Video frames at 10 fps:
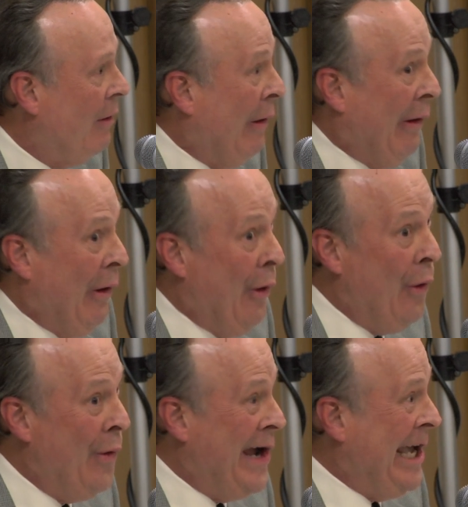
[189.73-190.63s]
or
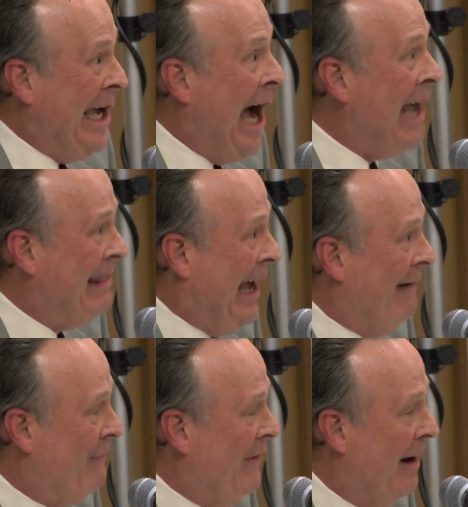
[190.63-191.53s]
who he got
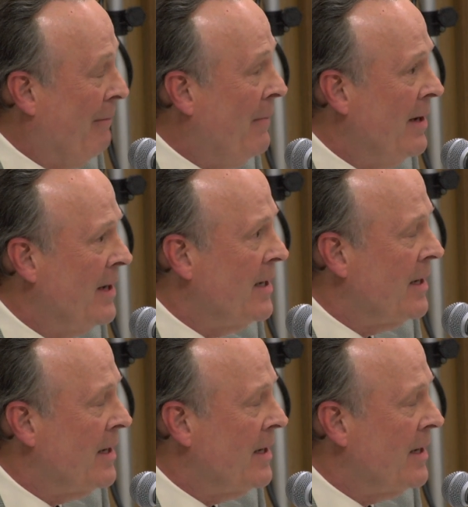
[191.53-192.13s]
that from.